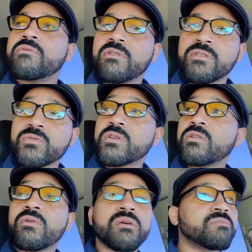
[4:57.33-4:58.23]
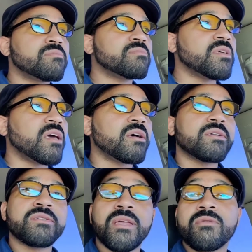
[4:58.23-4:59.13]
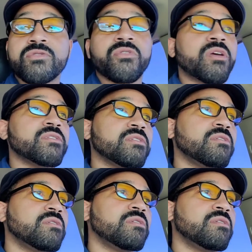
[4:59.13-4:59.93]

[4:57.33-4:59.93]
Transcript: Roll this window up. Yeah, that was crazy.